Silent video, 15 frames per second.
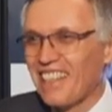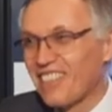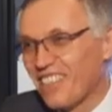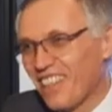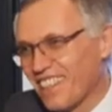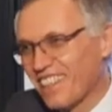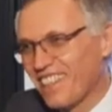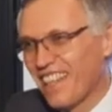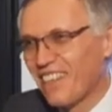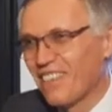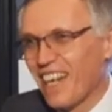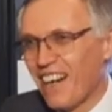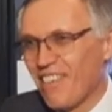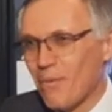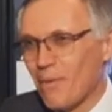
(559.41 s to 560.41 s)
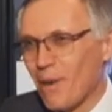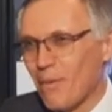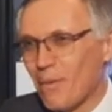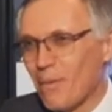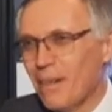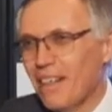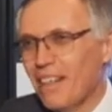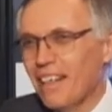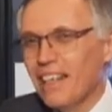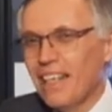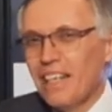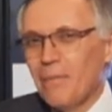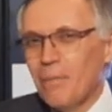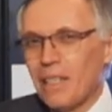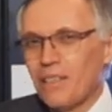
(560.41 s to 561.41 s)
If not, then we have a problem.
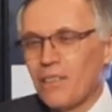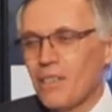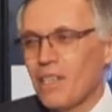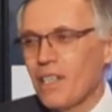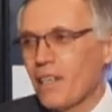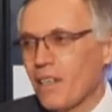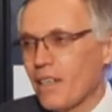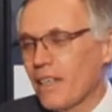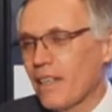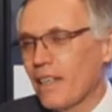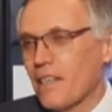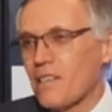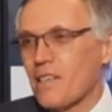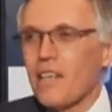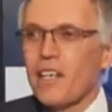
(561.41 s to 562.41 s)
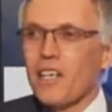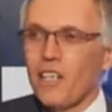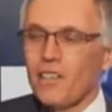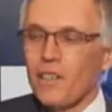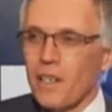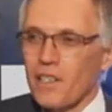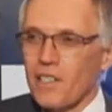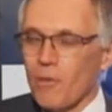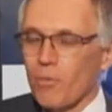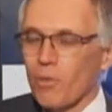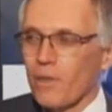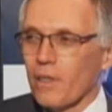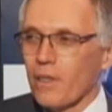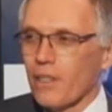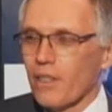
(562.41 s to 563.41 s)
But you see, uh, let's take another
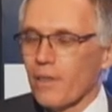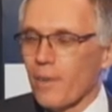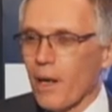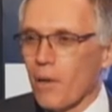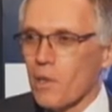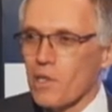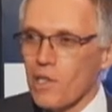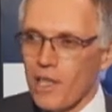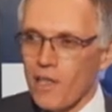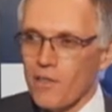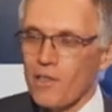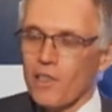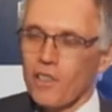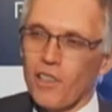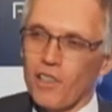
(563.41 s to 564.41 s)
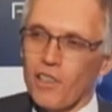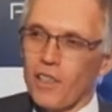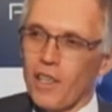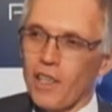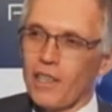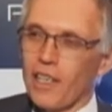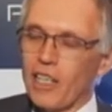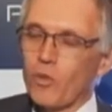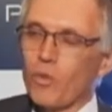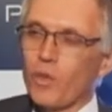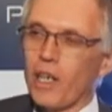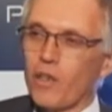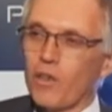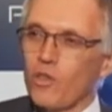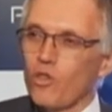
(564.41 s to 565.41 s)
example. Um, I was announcing the other day that
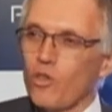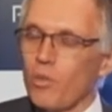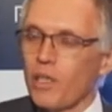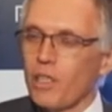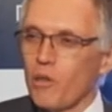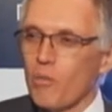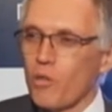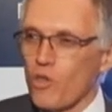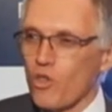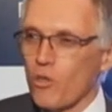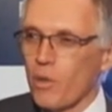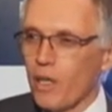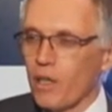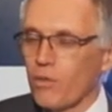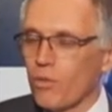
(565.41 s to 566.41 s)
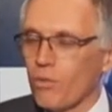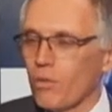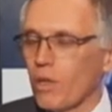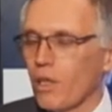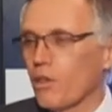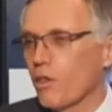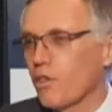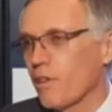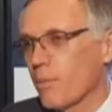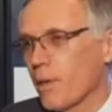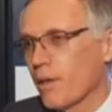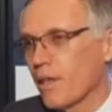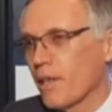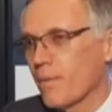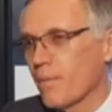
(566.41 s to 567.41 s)
we are going to bring the Peugeot brand to uh, North
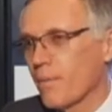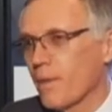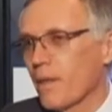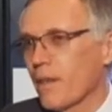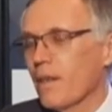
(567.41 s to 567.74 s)
America, mm.